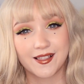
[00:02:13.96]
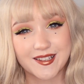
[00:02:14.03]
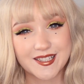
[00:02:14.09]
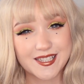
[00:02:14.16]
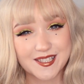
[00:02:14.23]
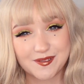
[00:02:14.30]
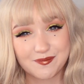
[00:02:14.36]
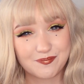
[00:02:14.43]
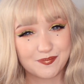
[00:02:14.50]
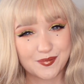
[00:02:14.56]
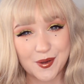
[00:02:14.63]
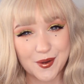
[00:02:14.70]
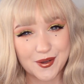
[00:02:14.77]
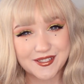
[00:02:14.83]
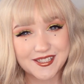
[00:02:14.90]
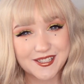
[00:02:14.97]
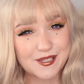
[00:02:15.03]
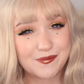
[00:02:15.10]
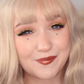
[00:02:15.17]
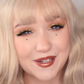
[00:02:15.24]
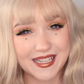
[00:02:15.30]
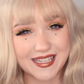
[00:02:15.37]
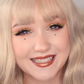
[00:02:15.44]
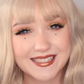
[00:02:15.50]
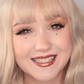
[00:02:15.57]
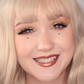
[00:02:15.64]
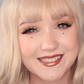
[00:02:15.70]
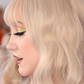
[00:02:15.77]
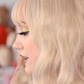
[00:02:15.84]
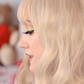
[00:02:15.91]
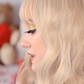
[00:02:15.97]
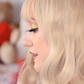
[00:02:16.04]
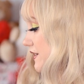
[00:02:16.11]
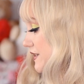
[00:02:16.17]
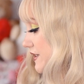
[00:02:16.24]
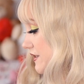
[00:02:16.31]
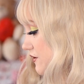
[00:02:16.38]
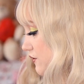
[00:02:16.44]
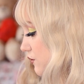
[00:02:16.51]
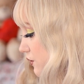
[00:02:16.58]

let's put on some wigs. So like I said, this isn't